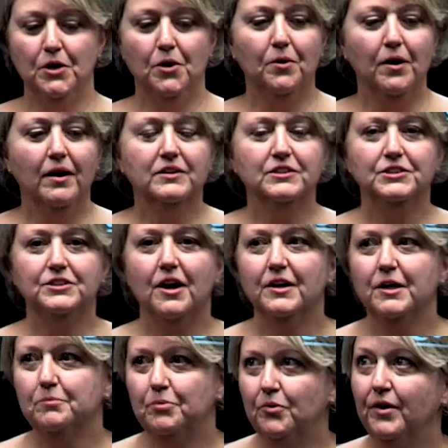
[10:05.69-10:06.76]
we know our
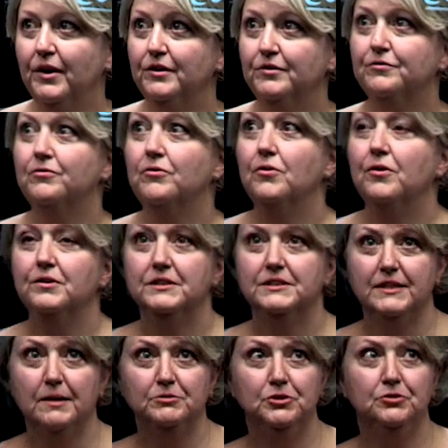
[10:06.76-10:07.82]
starting point for the
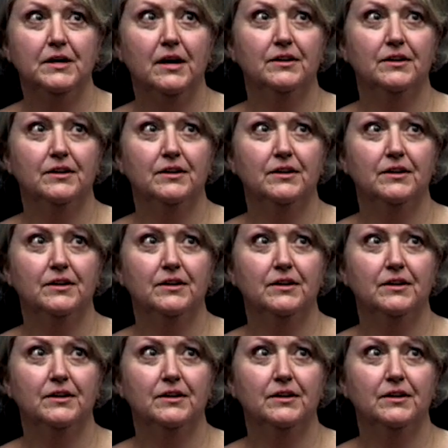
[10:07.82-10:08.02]
step two